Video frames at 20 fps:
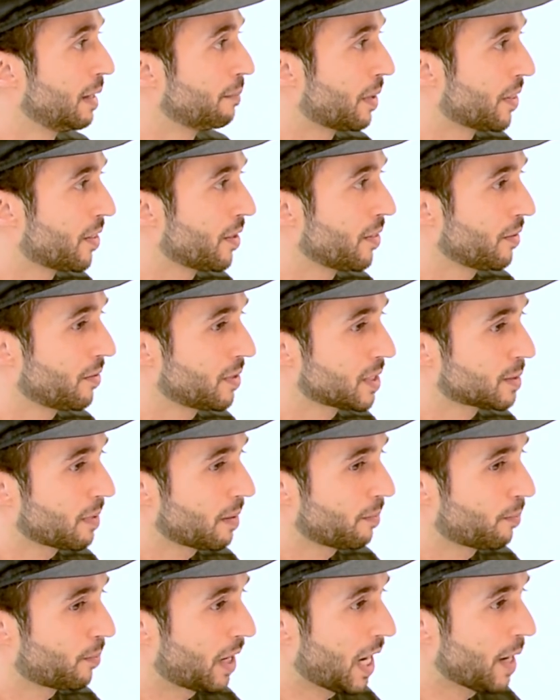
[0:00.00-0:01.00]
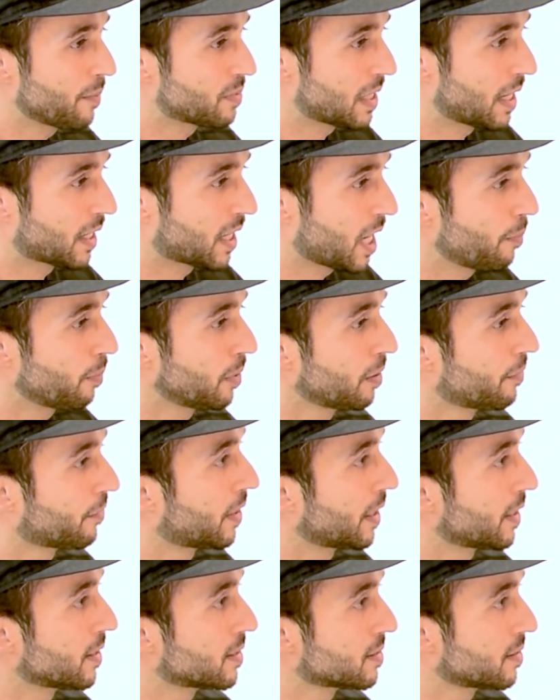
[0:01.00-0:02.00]
But then there is perhaps a couple of
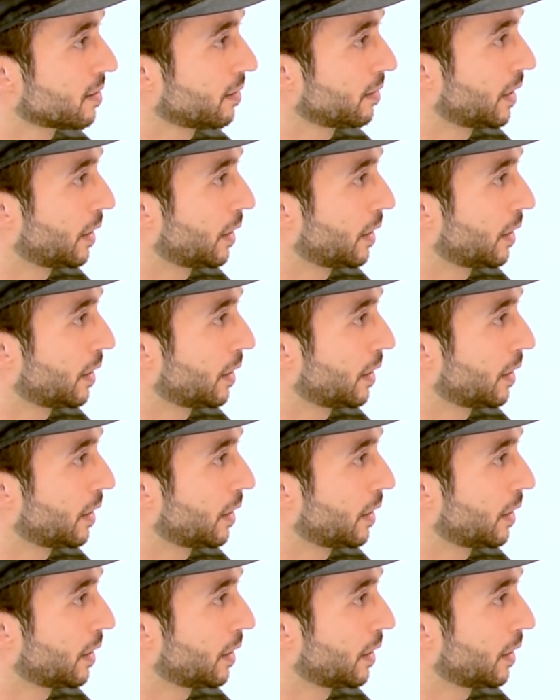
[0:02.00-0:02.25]
things,